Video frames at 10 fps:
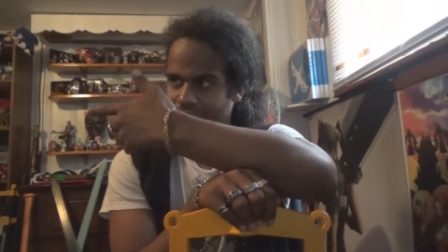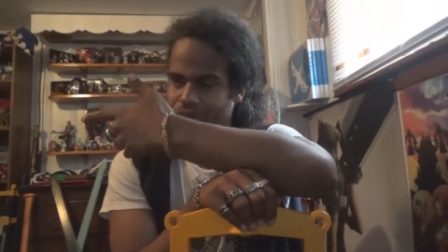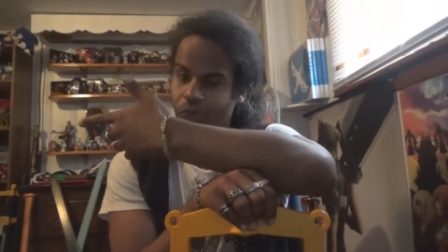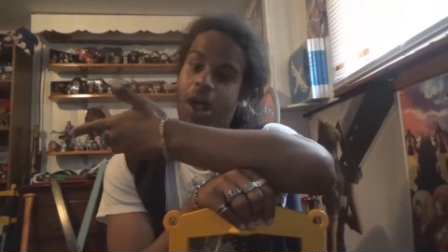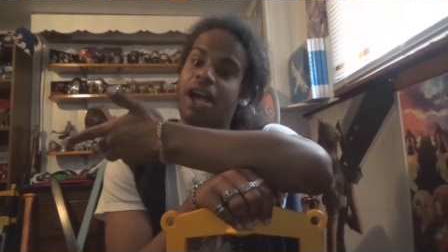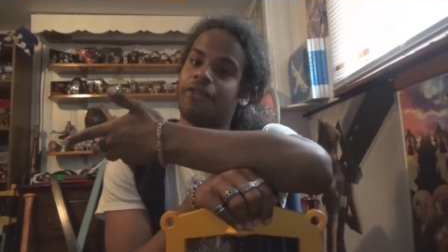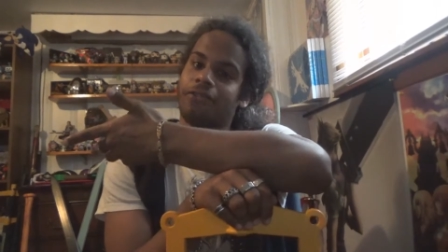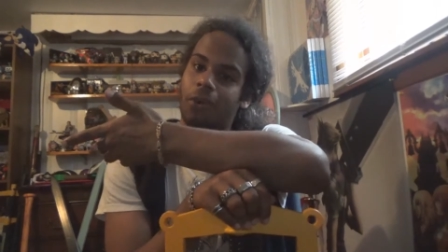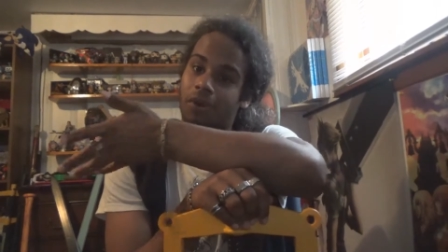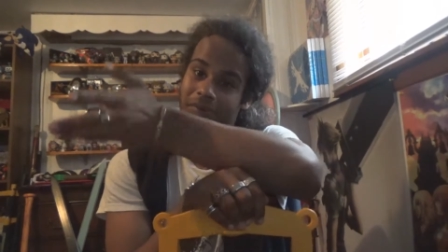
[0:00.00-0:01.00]
drive
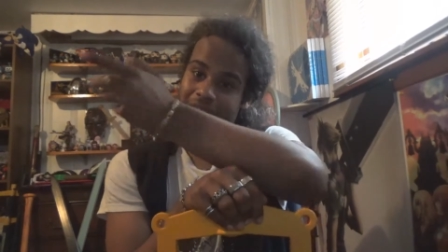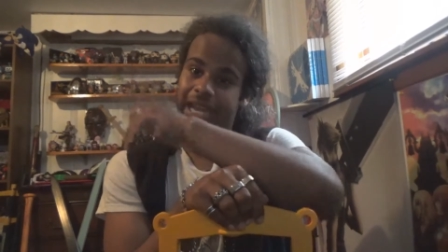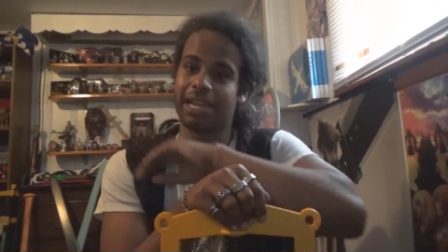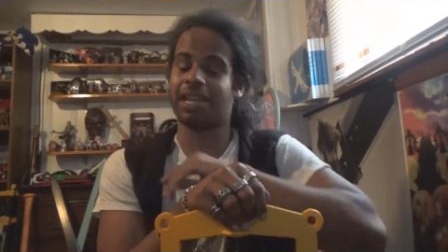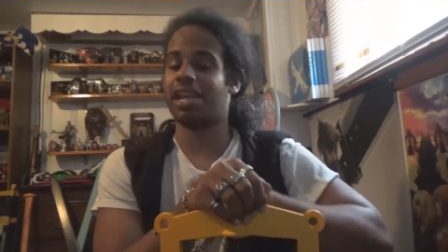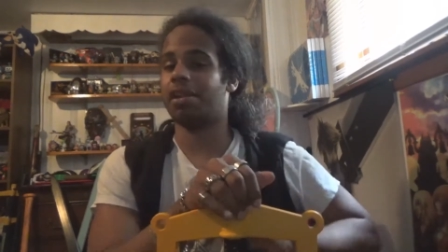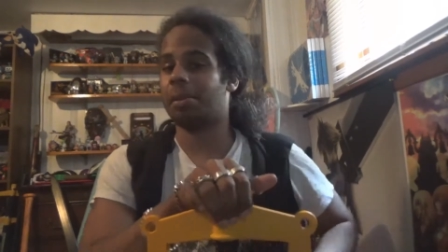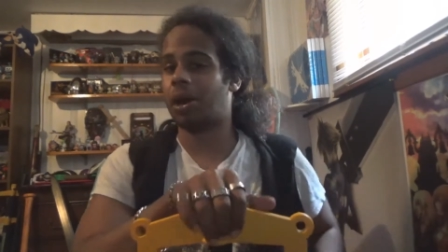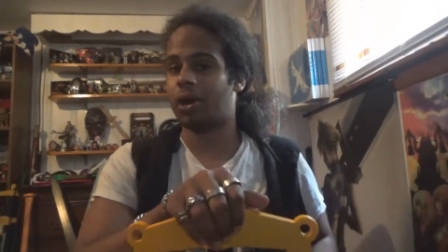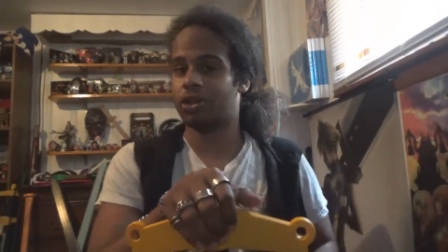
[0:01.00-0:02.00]
forms in Kingdom
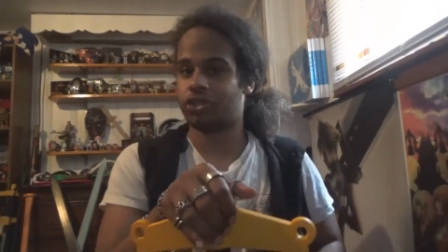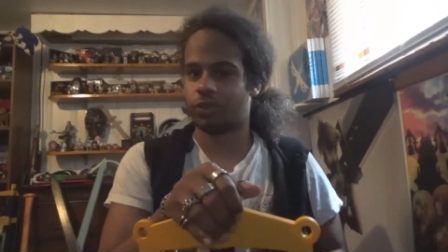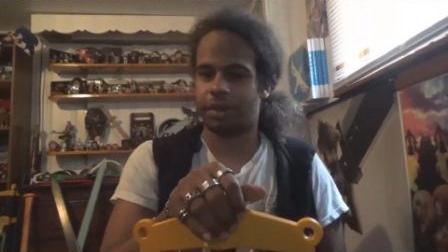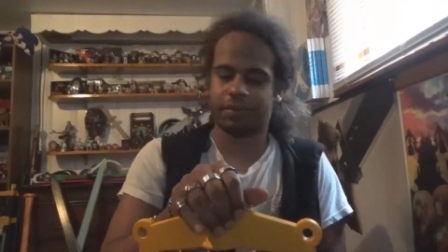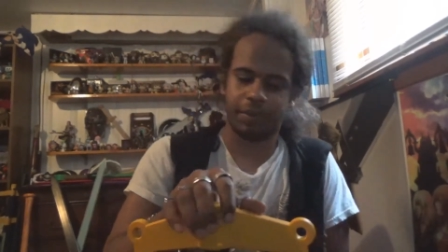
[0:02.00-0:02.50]
Hearts 3.